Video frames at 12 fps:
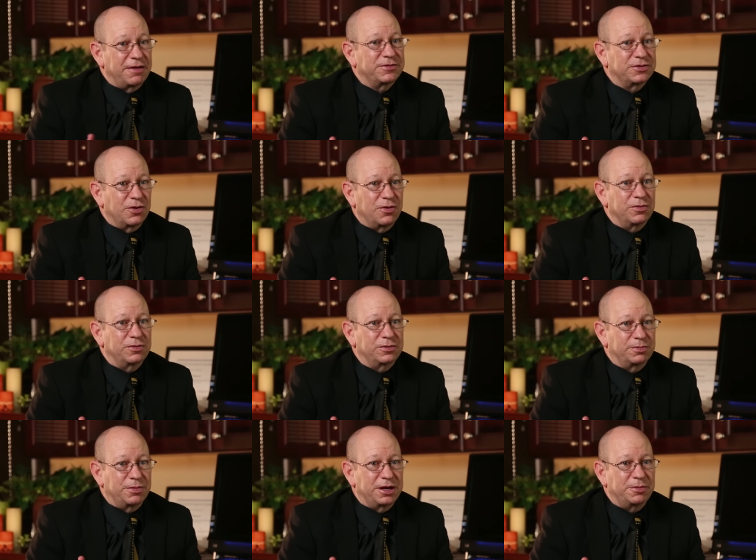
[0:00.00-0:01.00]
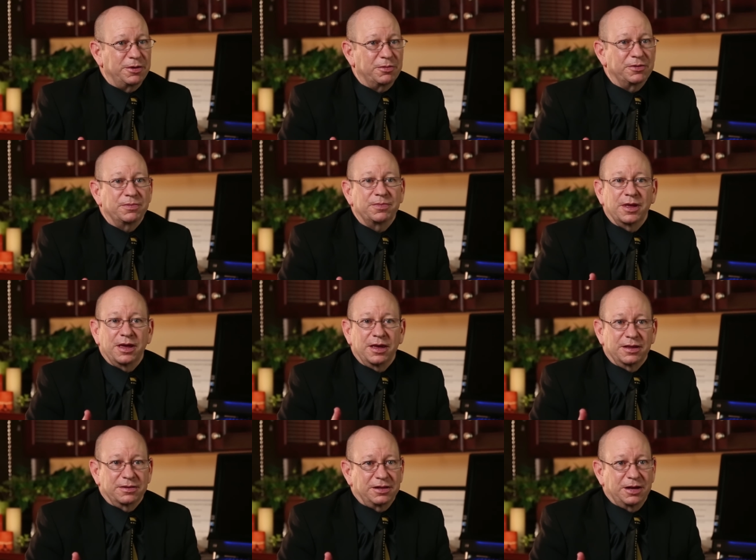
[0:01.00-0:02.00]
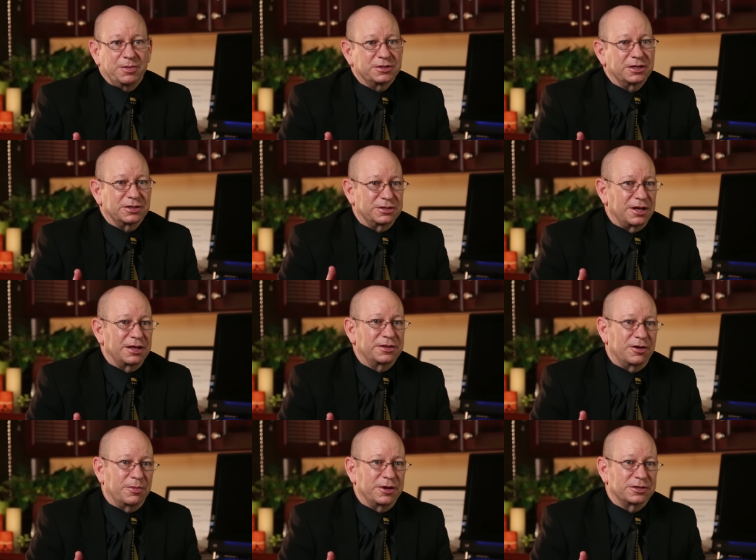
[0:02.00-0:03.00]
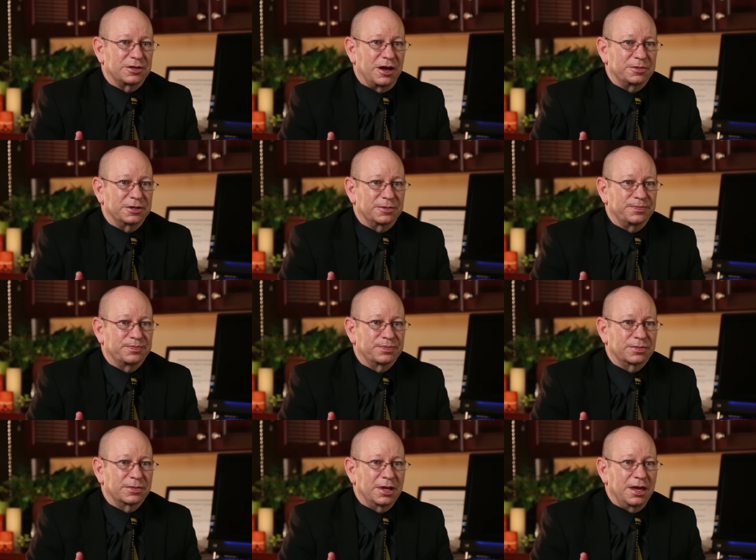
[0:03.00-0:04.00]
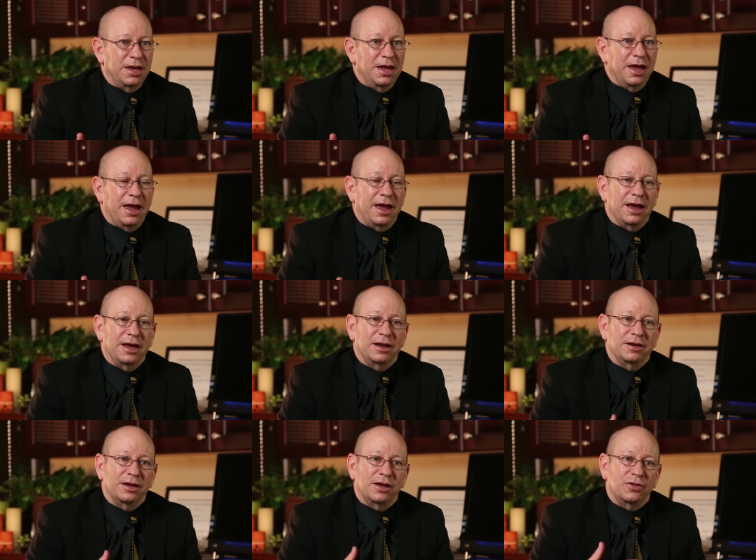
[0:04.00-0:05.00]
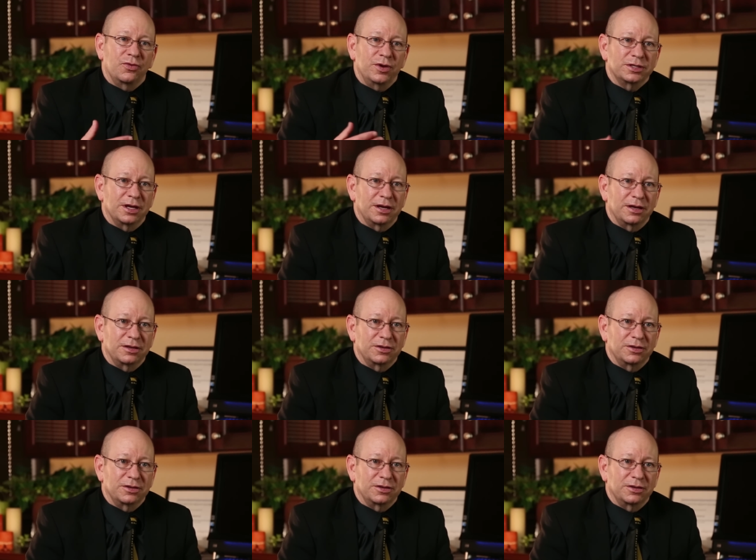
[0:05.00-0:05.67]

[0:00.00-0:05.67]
have told many people liposuction is not their best option. And the reason I